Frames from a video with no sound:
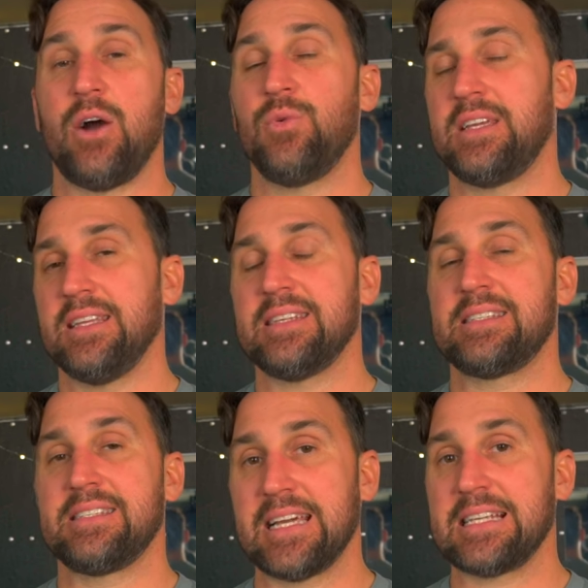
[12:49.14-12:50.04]
I would get the
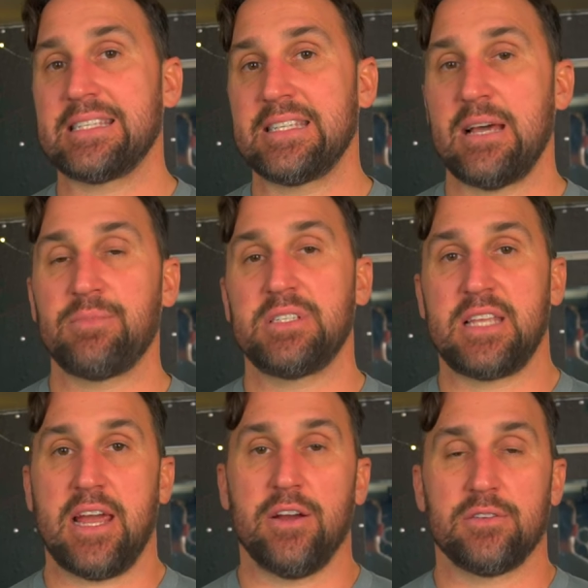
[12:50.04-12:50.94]
6-step
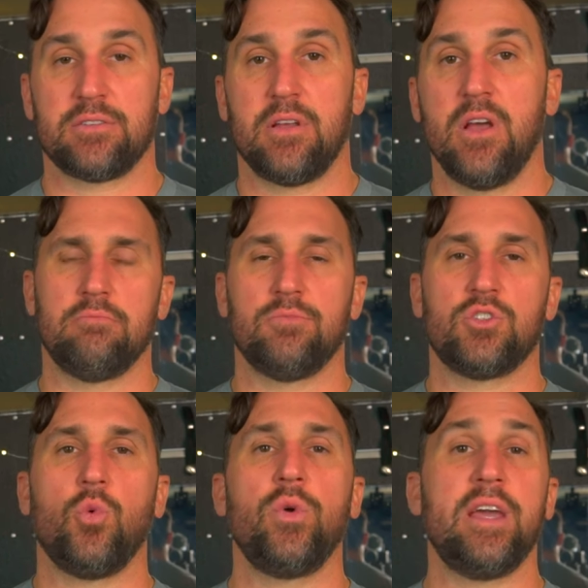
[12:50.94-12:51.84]
stairs.
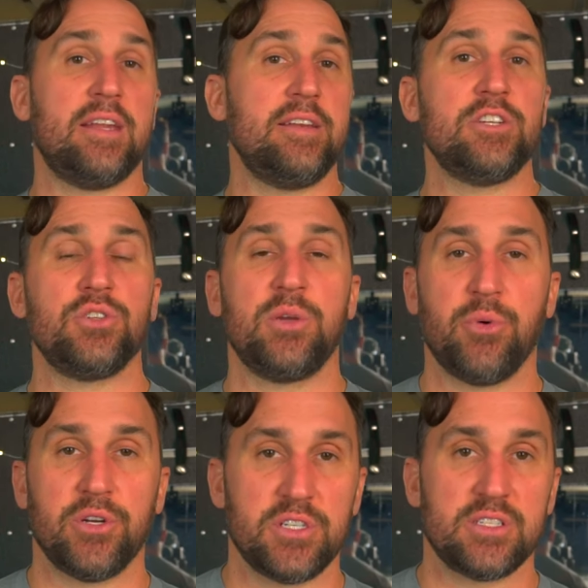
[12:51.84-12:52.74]
So we had initially
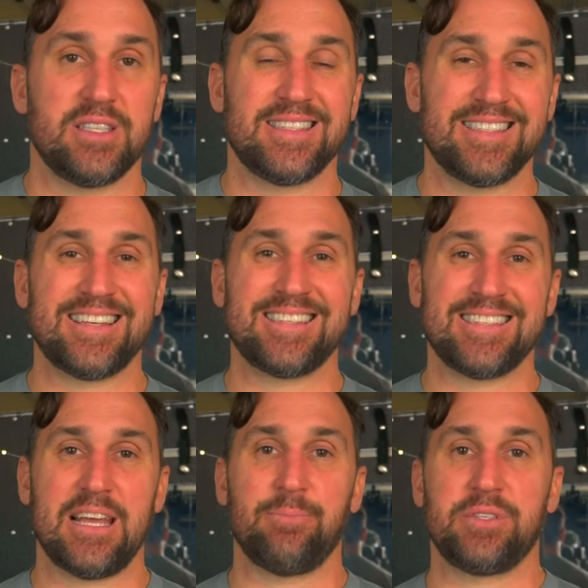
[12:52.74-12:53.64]
purchased the
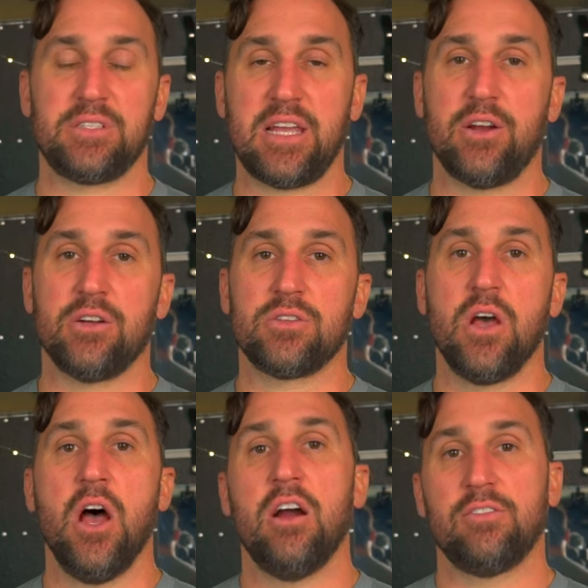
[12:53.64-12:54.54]
6-step stairs
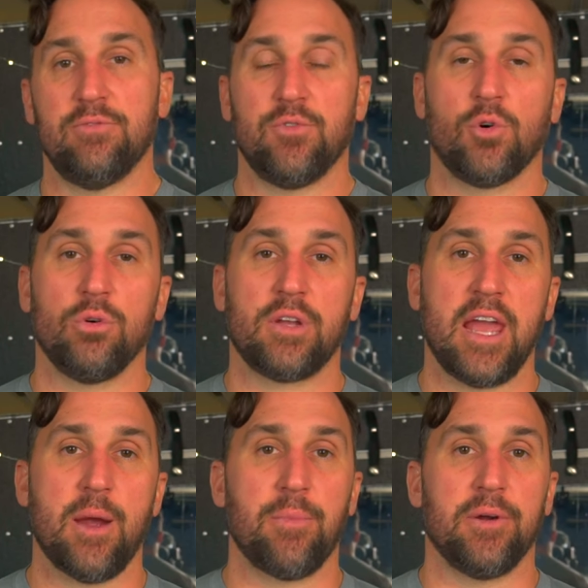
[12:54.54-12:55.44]
from 4-Wheel
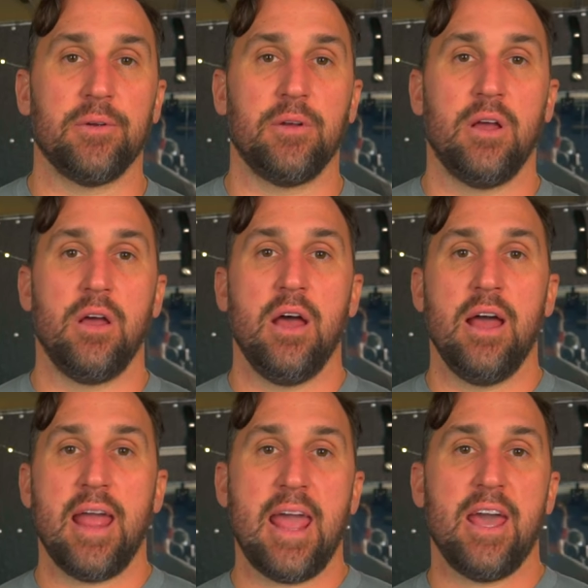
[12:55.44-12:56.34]
Camper.
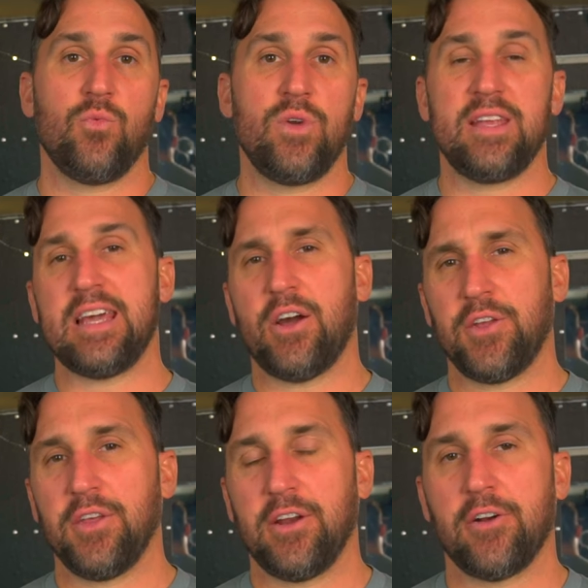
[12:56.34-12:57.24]
And we had
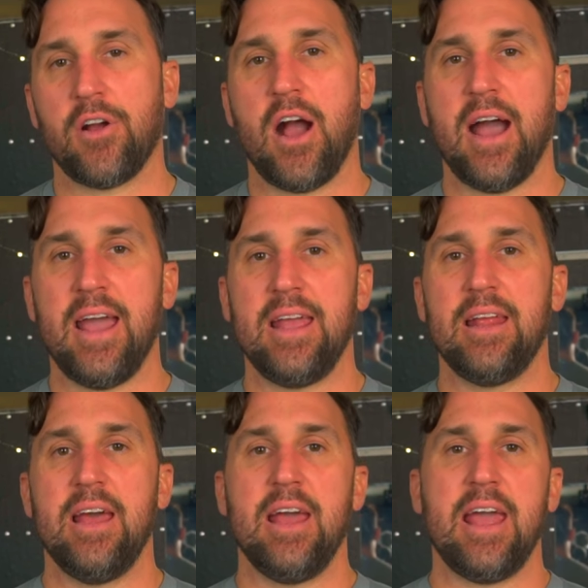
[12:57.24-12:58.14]
calculated our height,
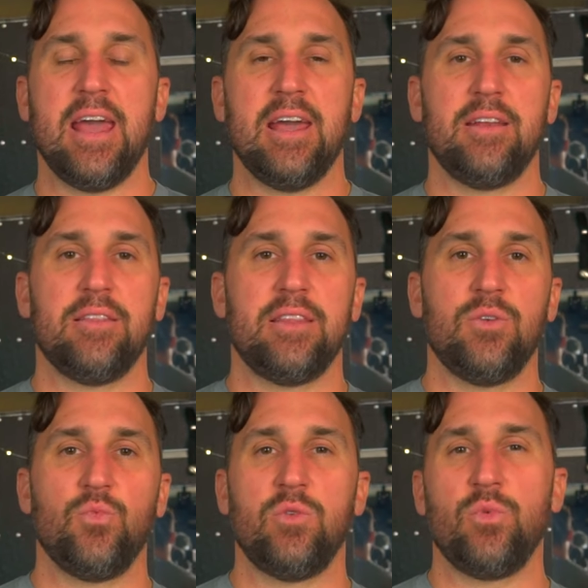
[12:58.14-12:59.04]
and
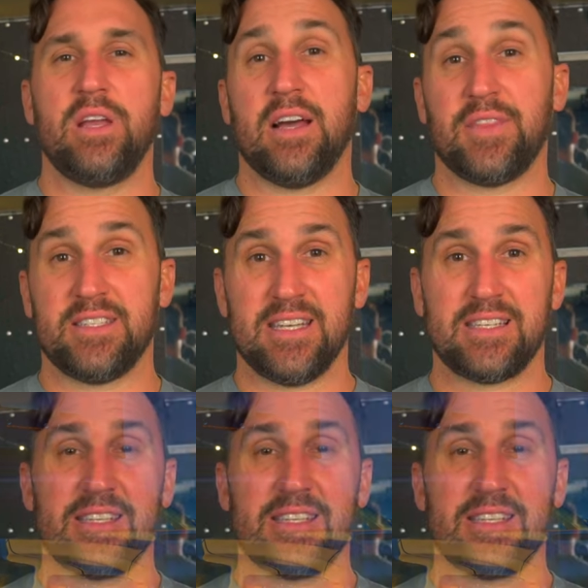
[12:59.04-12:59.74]
then when we got the 6